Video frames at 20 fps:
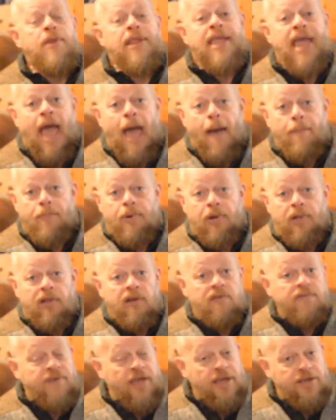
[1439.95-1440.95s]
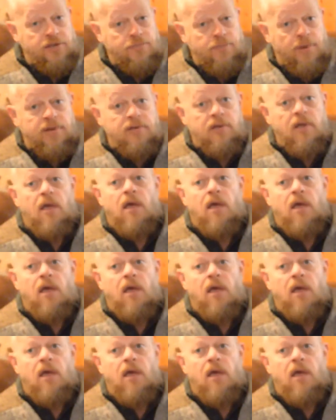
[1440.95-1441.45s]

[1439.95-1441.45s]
capital investment,